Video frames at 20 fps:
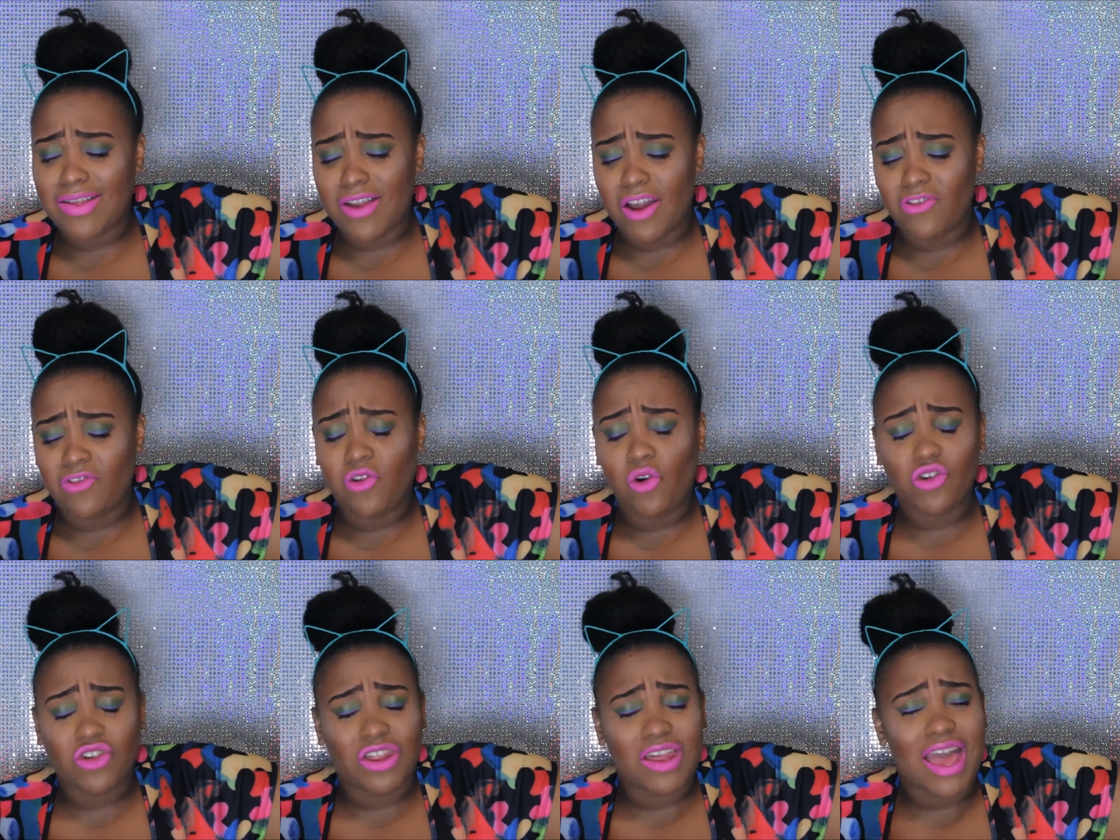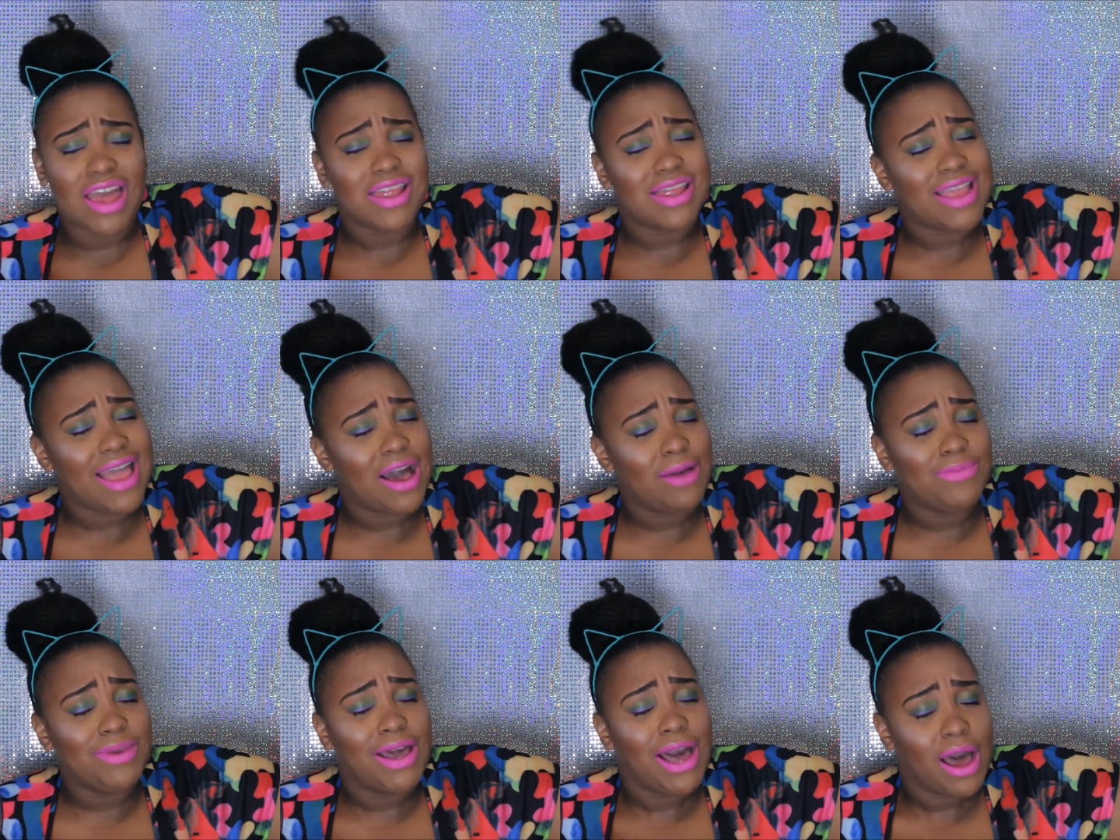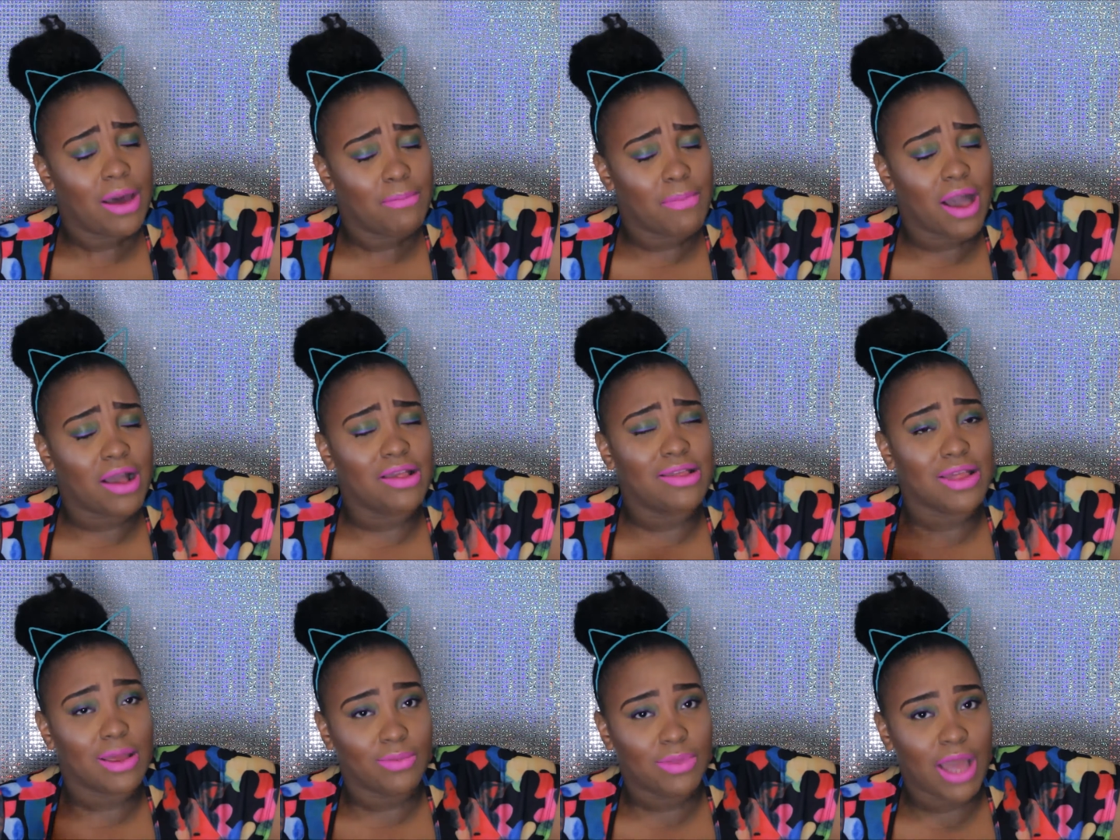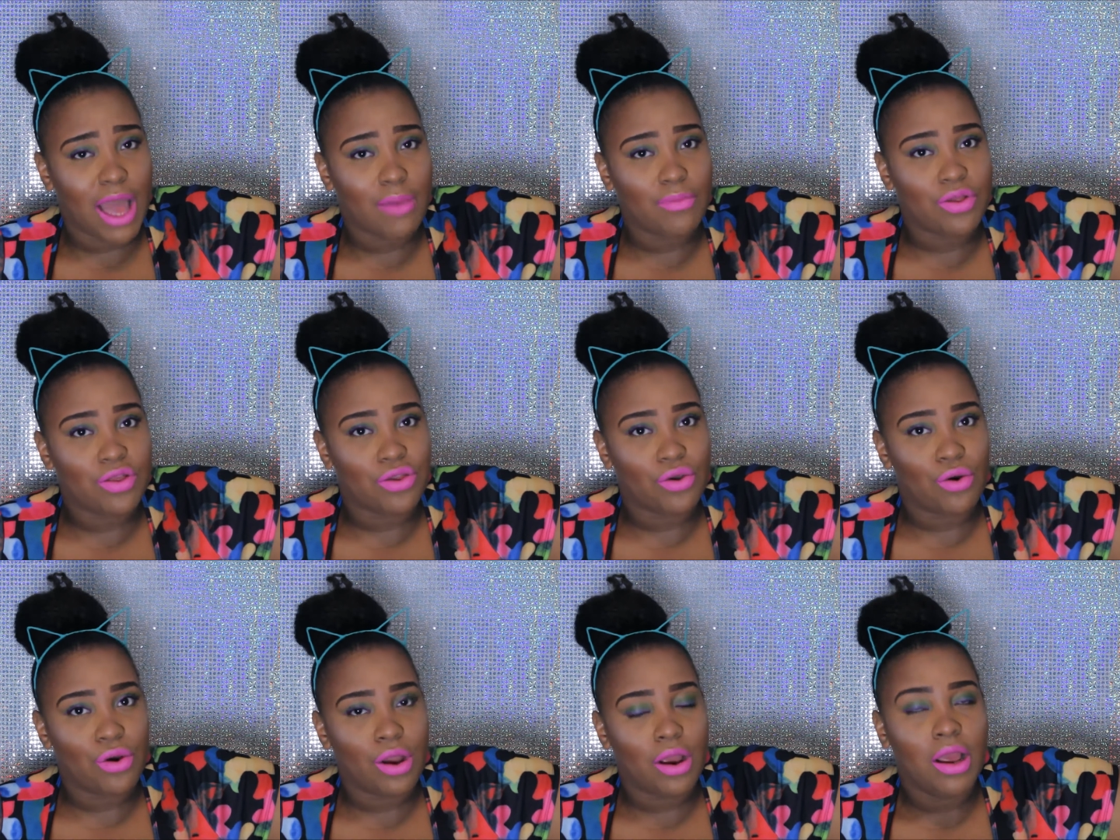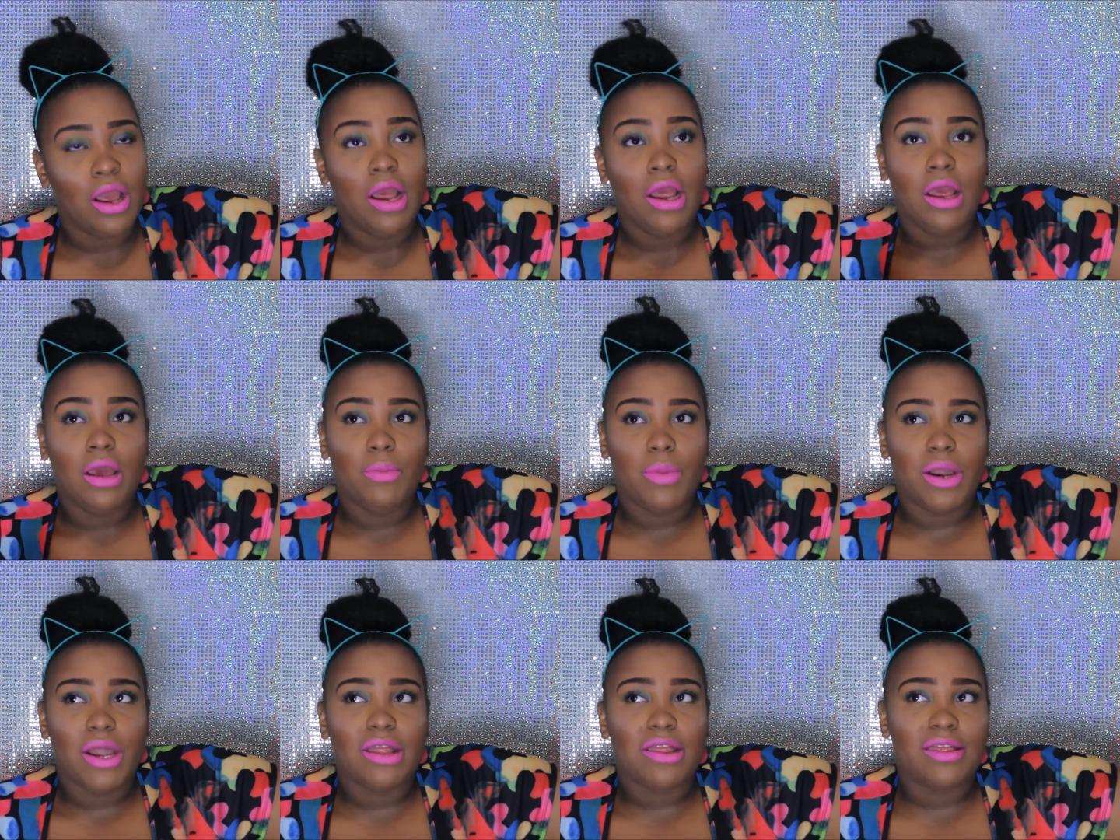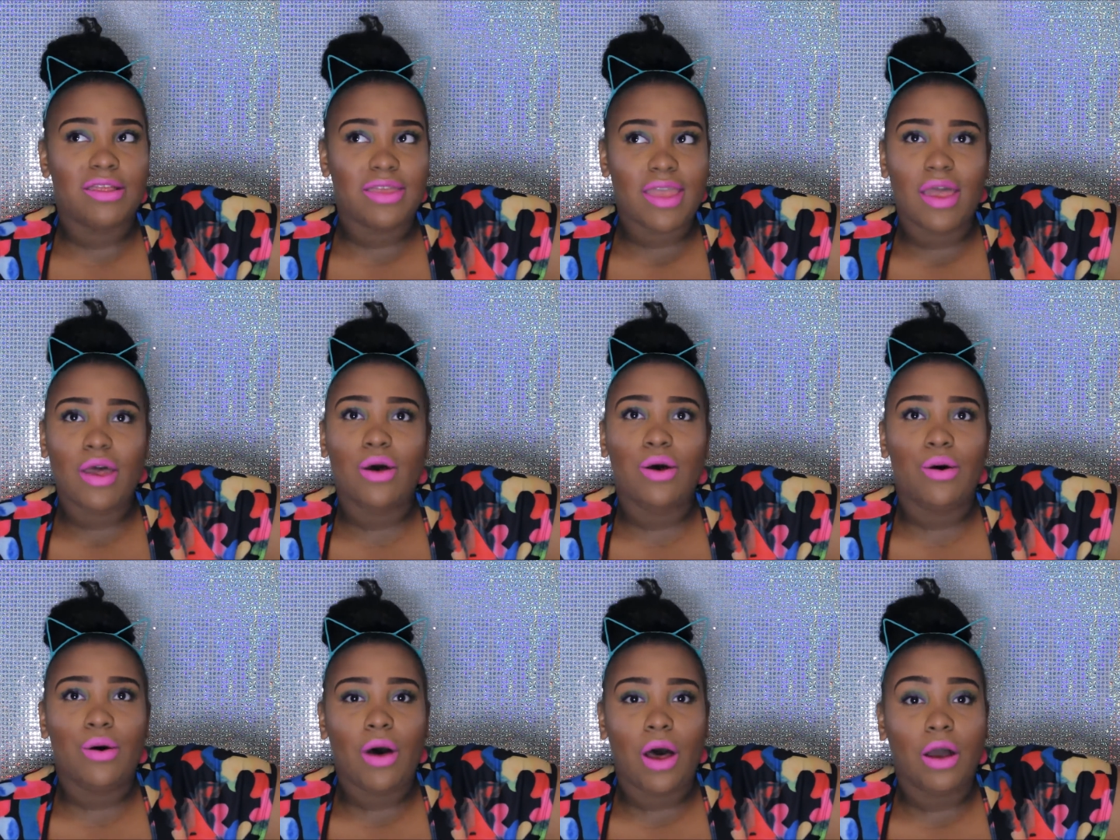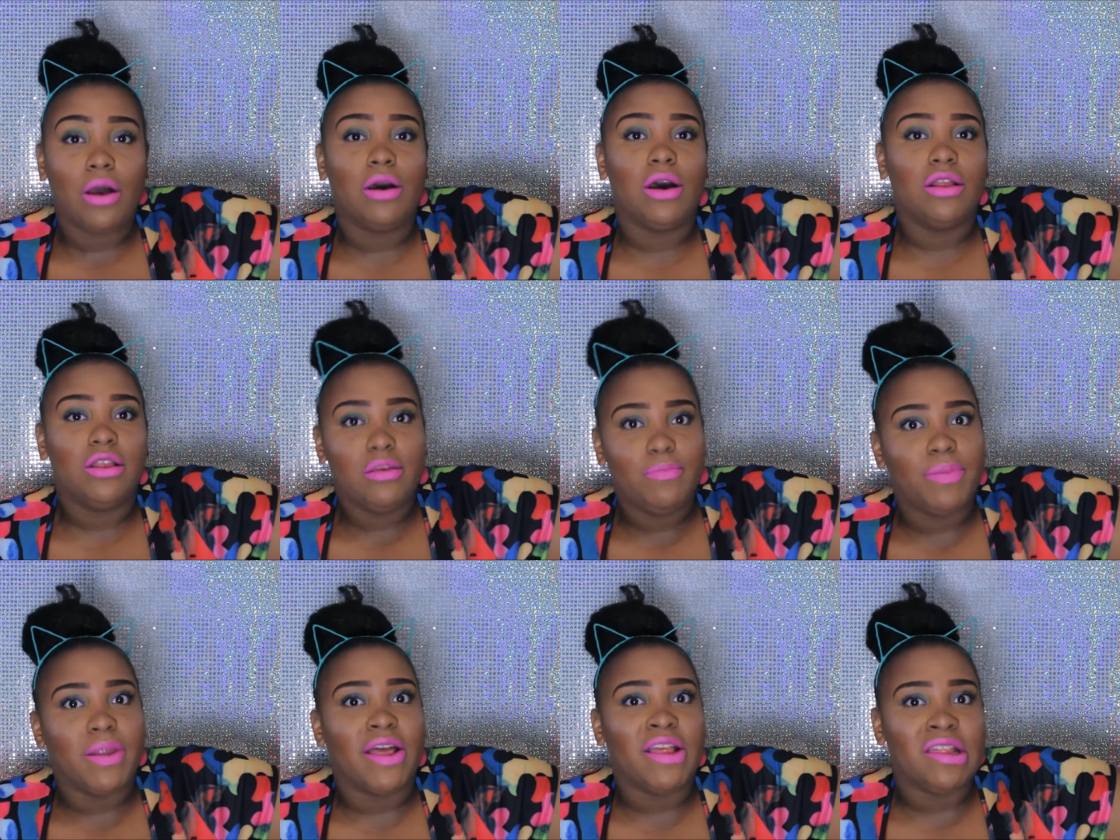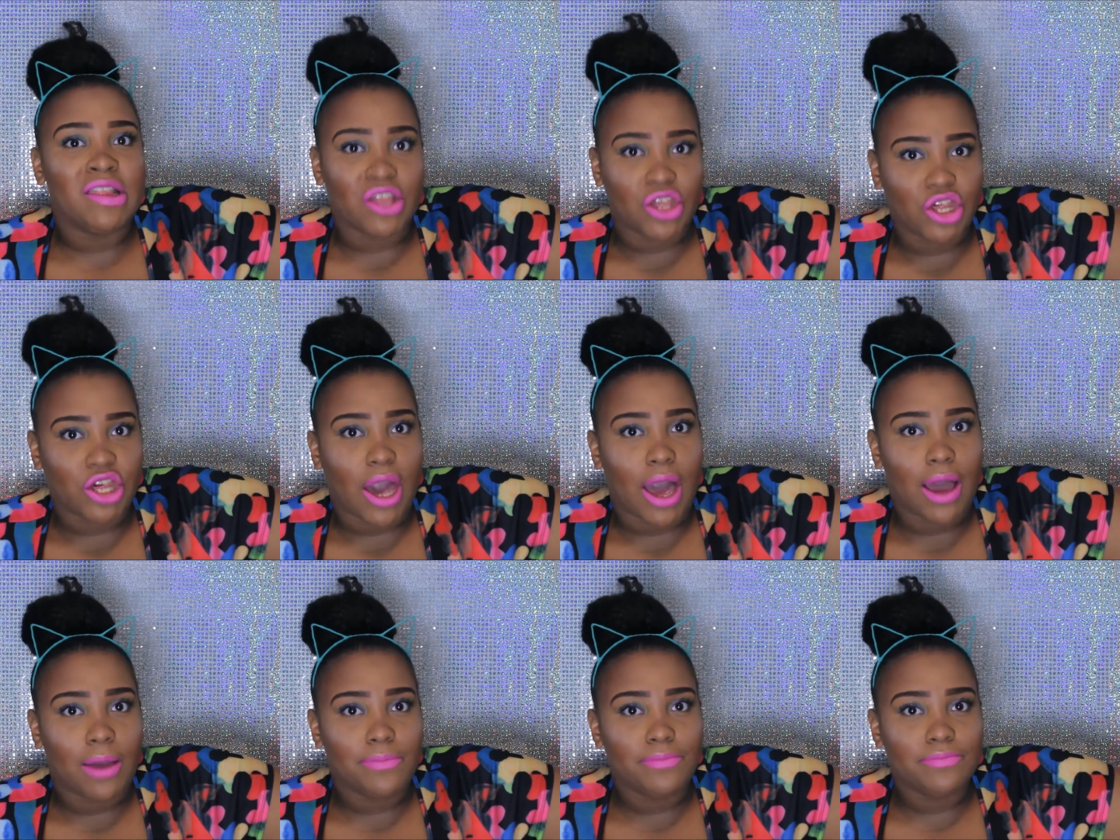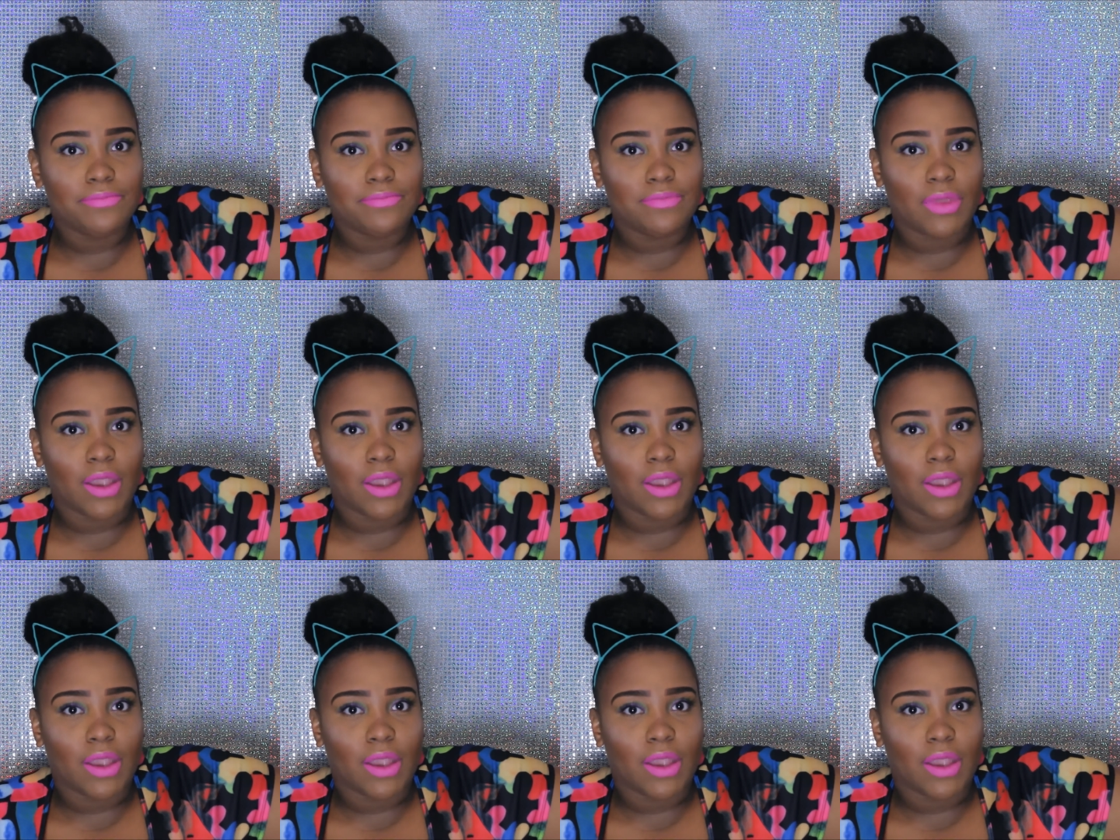unfortunately has now become my sometimes store, but it's still a good place to shop.